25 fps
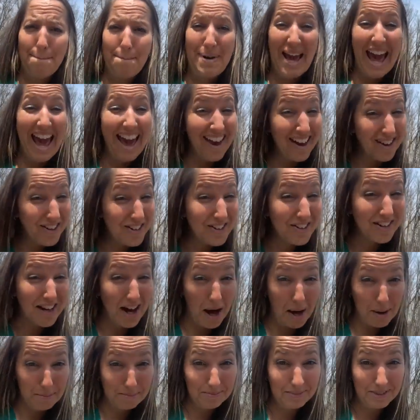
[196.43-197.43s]
pale
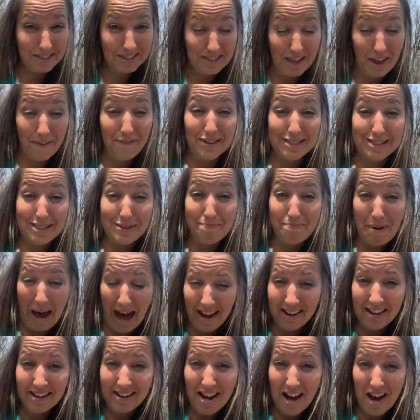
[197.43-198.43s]
gums, if it's
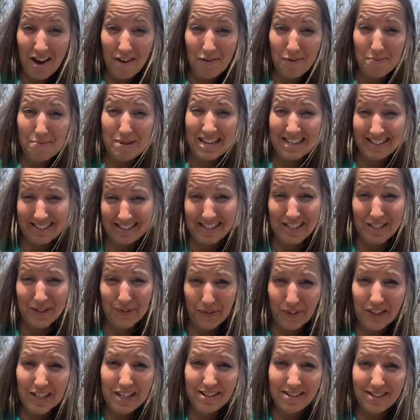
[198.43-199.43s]
bad enough, because these
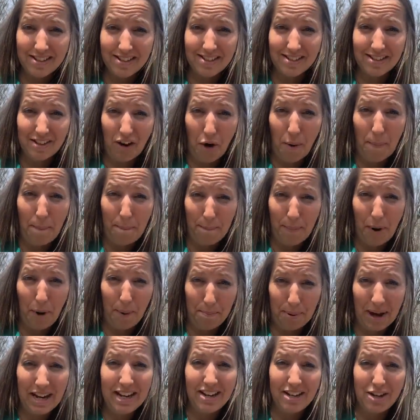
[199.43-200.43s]
fleas
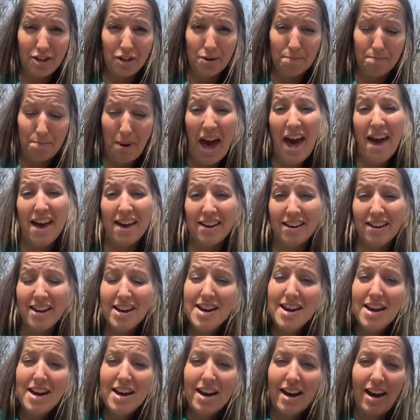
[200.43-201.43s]
are biting your pet.
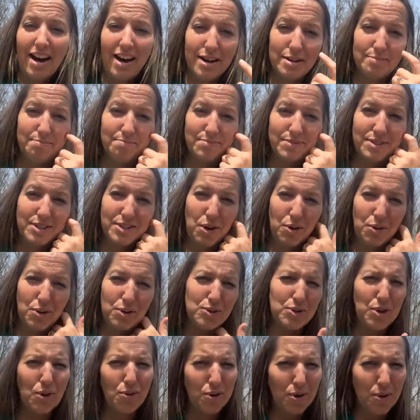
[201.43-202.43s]
So
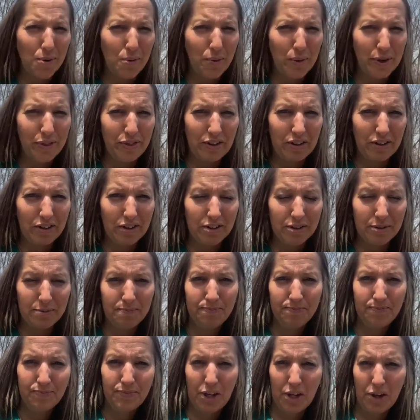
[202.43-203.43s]
you don't
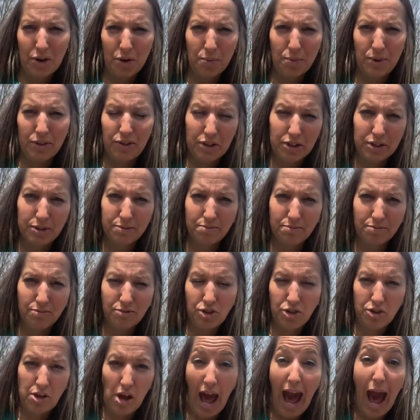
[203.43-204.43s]
know
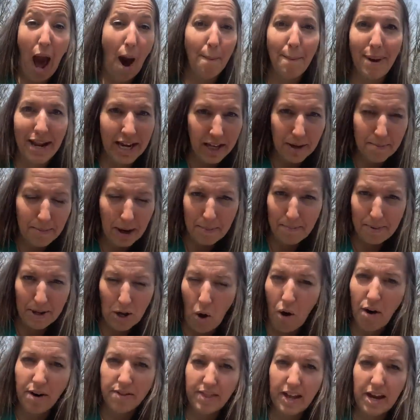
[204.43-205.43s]
how many might
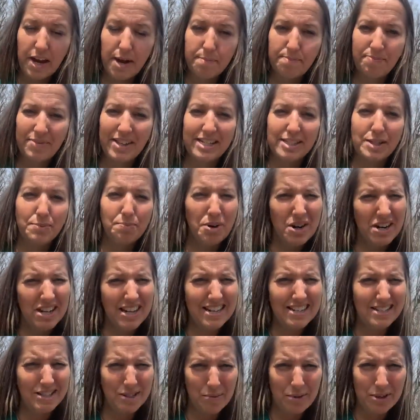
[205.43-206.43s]
be on them. It's
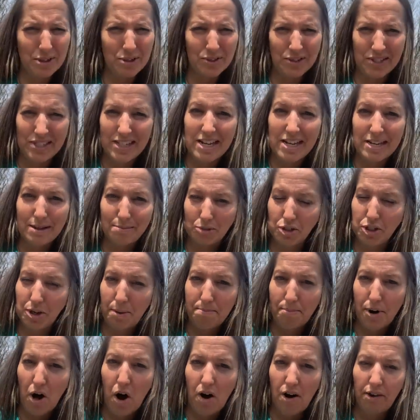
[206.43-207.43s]
pretty easy when you're seeing them
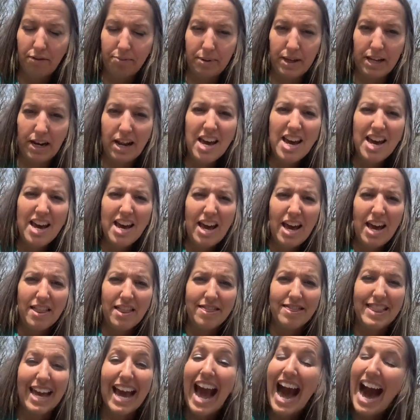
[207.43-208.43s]
jump off, but
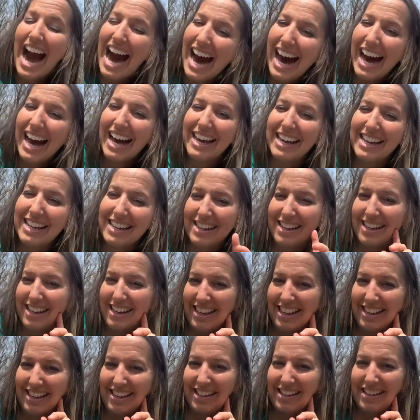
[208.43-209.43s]
they hide
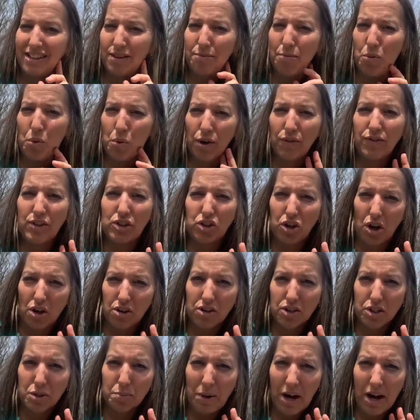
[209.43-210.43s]
in more of the
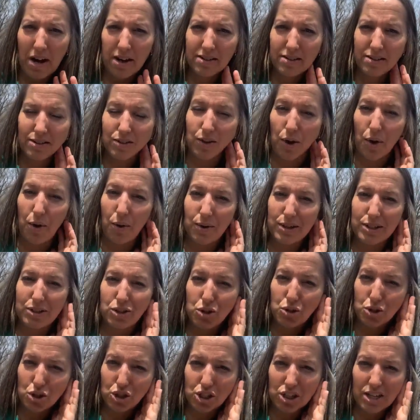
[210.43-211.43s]
darker spots. So
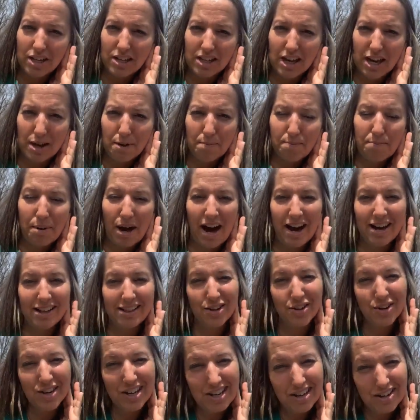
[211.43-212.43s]
it's usually like
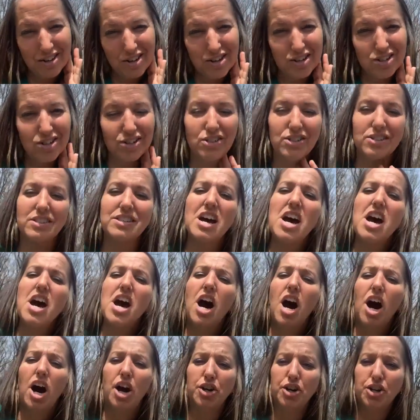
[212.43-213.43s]
behind their ears,
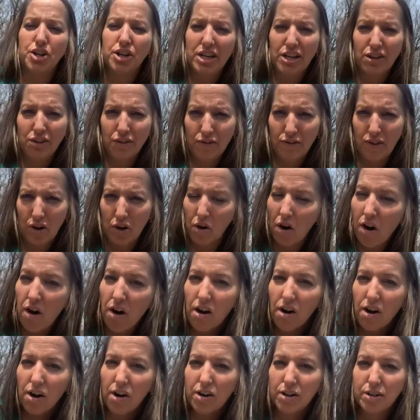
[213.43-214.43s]
underneath of their
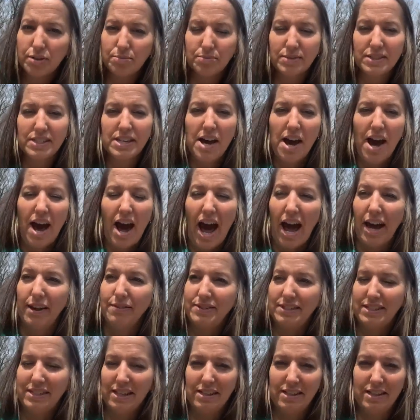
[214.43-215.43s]
arms.
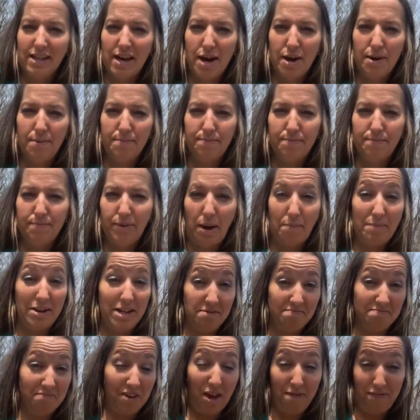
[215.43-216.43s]
I've seen them, I
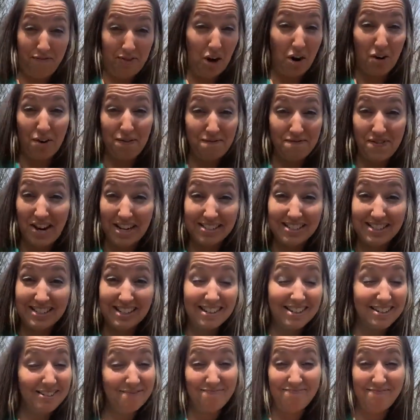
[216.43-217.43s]
mean, if they're
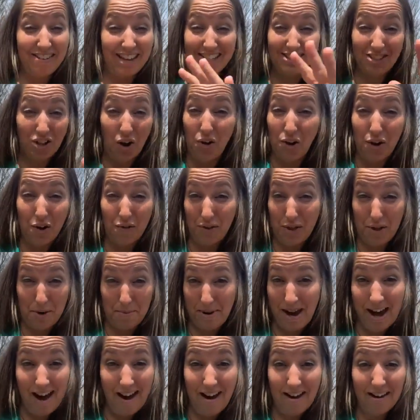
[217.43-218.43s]
infested, it's all over their
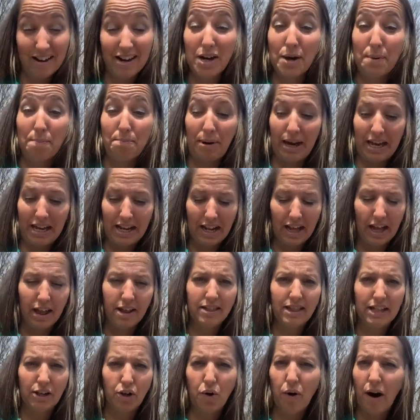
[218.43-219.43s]
back, but
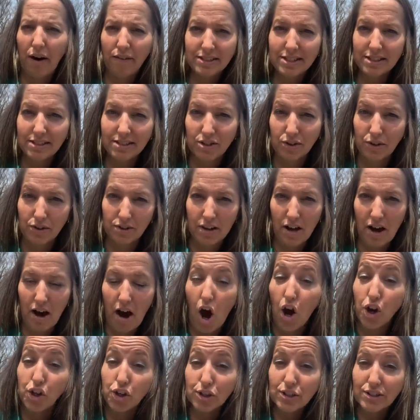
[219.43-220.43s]
in the crevices on the
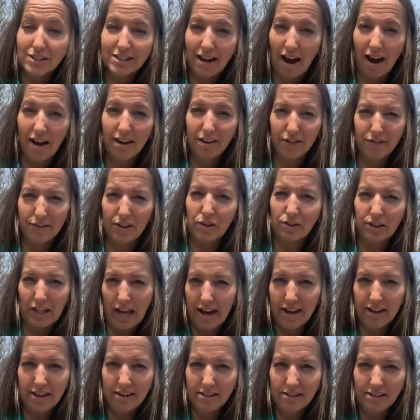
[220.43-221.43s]
underside of their
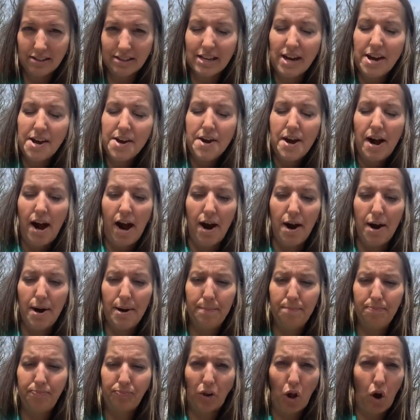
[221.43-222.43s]
legs,
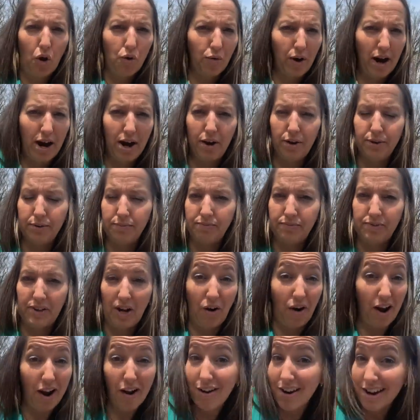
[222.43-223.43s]
around
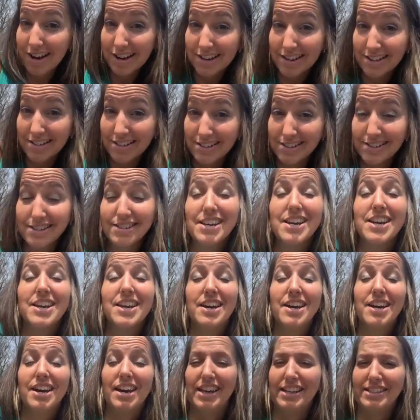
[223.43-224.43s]
their areas,
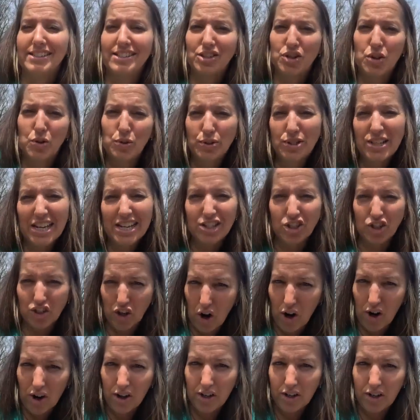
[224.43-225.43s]
it's those like
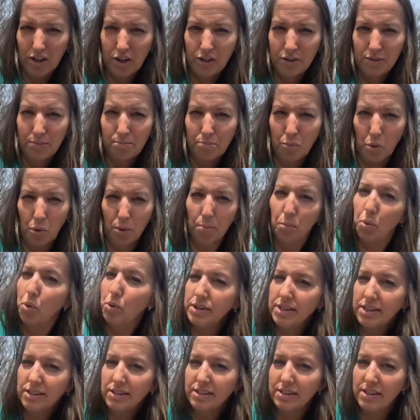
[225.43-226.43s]
dark, more
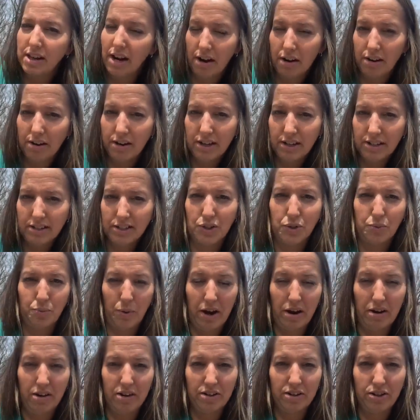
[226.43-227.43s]
moist areas is
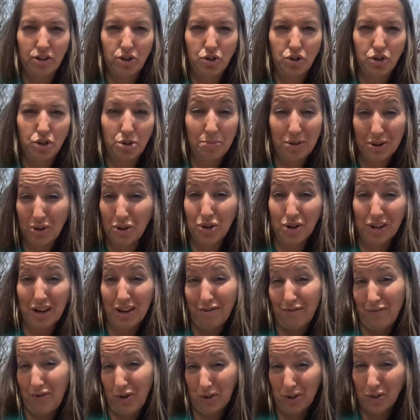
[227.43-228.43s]
where you should be
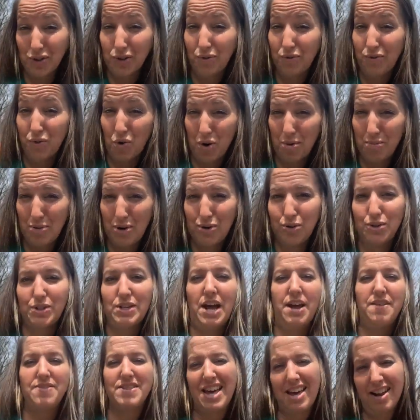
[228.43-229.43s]
looking first and
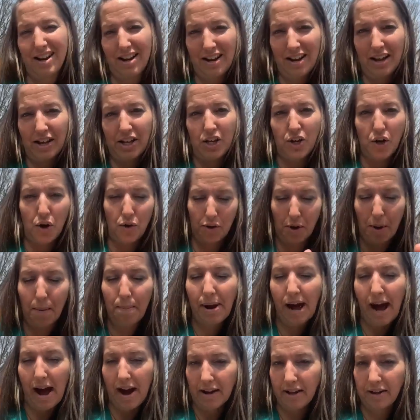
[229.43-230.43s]
foremost. And then, you know, their
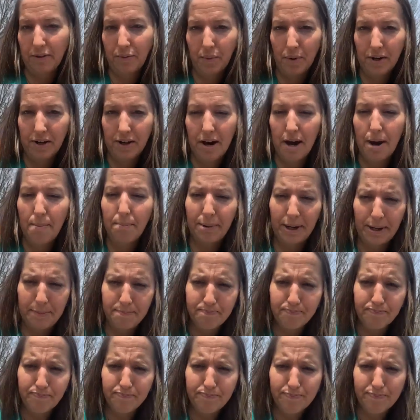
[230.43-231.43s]
back and whatnot. But